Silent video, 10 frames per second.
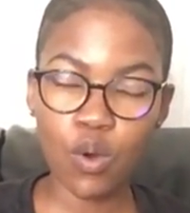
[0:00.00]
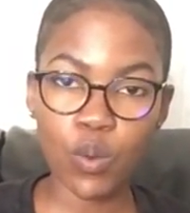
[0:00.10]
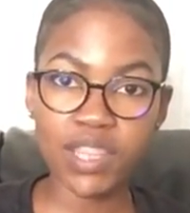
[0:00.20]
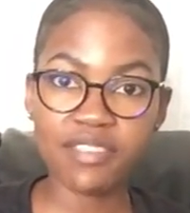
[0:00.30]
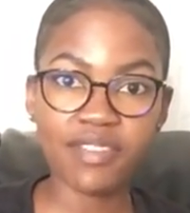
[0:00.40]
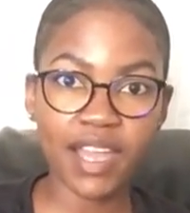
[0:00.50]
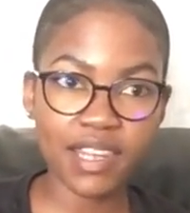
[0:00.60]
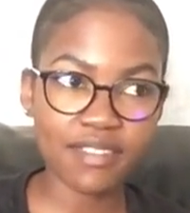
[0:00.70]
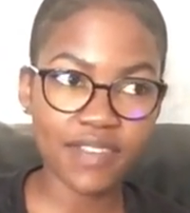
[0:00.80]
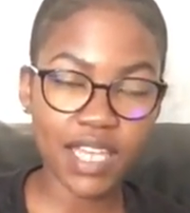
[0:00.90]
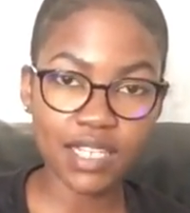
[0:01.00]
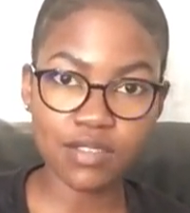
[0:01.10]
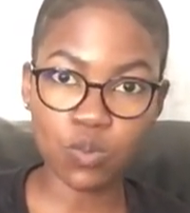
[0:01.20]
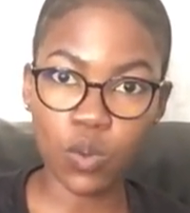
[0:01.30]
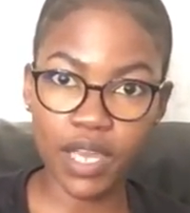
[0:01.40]
What they find
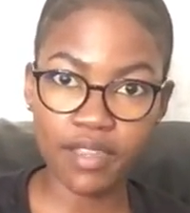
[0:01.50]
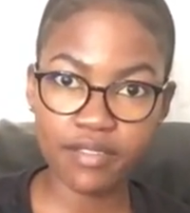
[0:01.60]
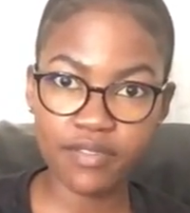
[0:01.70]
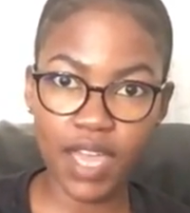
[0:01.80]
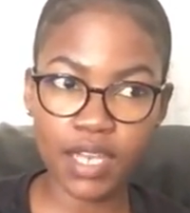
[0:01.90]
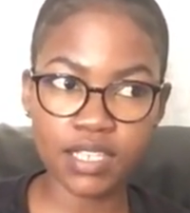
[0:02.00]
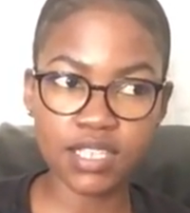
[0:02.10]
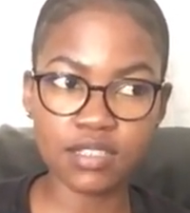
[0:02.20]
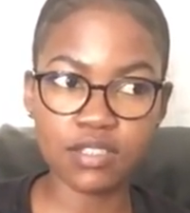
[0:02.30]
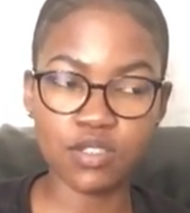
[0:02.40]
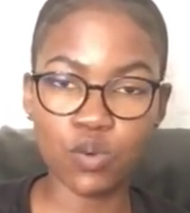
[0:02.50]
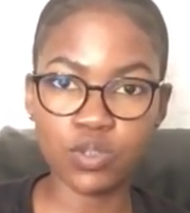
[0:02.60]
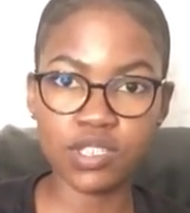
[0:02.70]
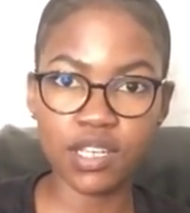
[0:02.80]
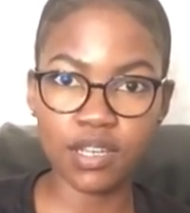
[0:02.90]
his wife and his
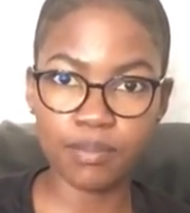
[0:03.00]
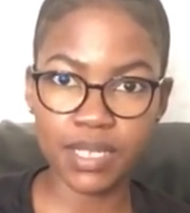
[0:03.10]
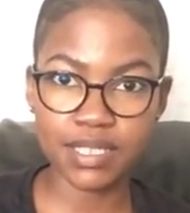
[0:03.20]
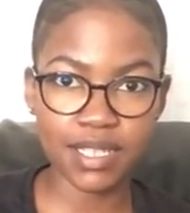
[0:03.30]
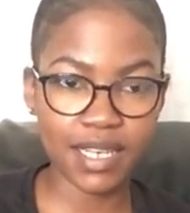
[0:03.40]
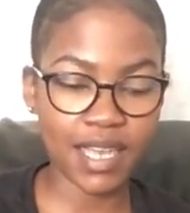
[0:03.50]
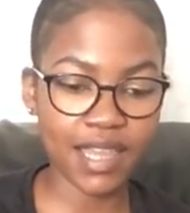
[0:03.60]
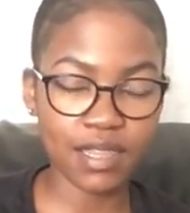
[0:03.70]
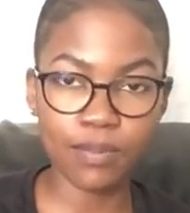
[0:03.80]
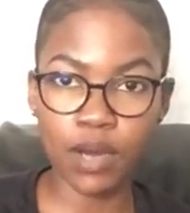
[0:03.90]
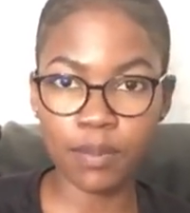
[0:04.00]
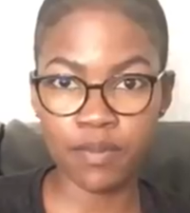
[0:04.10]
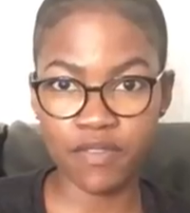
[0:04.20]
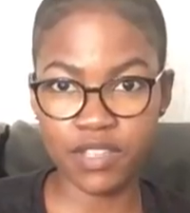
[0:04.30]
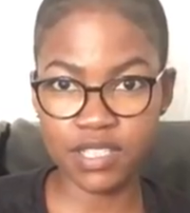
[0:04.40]
daughter basically at the bottom
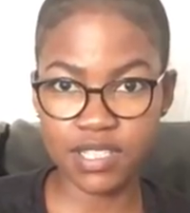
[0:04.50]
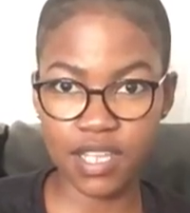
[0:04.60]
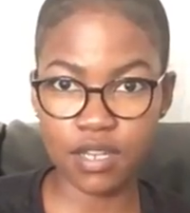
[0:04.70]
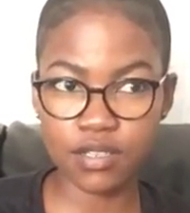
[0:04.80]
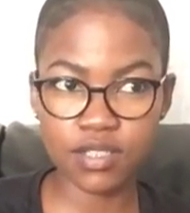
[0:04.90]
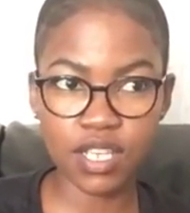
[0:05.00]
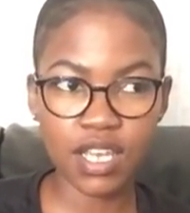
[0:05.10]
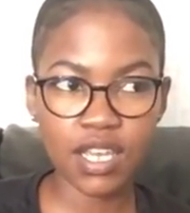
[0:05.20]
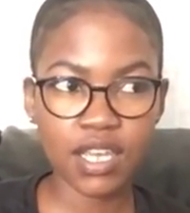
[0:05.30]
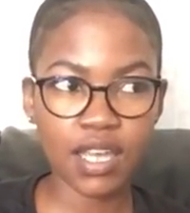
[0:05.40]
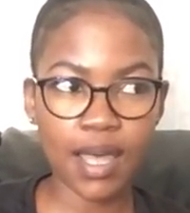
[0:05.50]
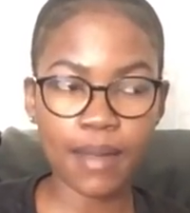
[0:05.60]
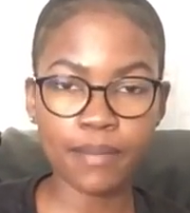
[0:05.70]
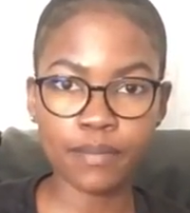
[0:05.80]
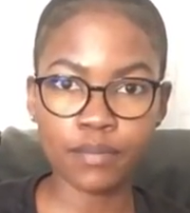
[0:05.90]
of the stairs,
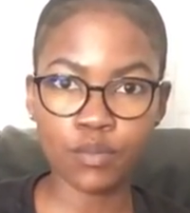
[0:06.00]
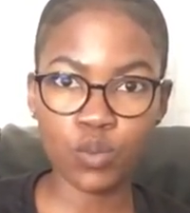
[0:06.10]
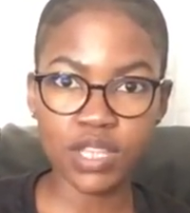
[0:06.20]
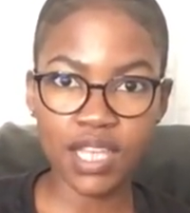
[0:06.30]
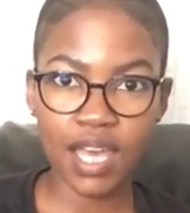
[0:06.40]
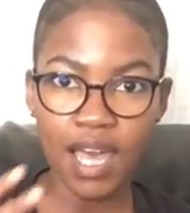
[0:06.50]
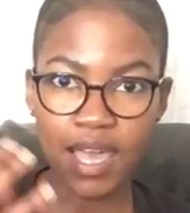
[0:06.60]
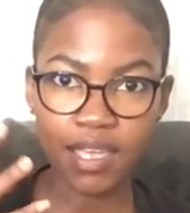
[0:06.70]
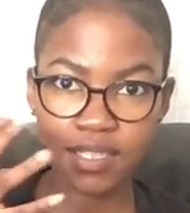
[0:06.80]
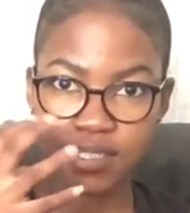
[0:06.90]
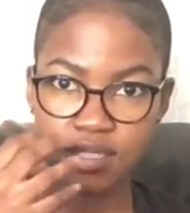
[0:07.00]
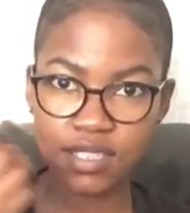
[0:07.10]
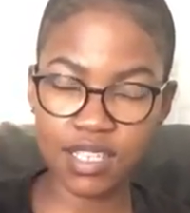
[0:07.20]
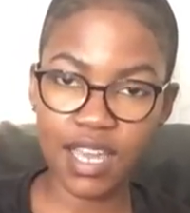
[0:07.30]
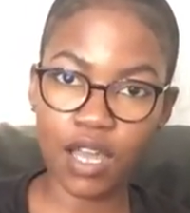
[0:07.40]
with their eyes
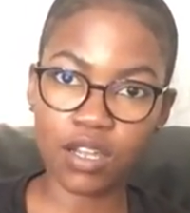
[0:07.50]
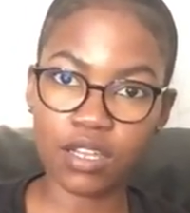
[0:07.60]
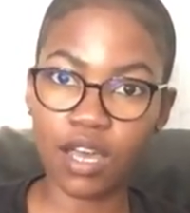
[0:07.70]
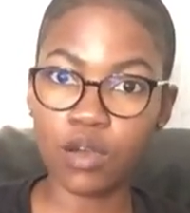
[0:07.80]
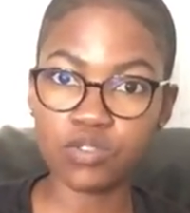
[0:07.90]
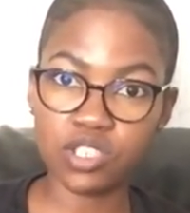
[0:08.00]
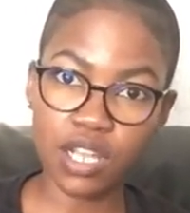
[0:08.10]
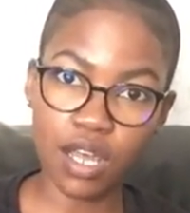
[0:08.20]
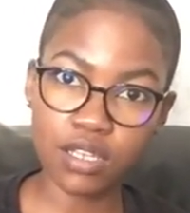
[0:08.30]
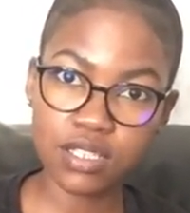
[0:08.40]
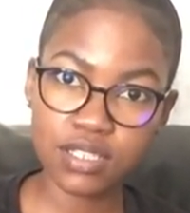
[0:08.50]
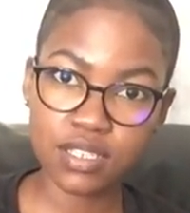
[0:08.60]
gouged out.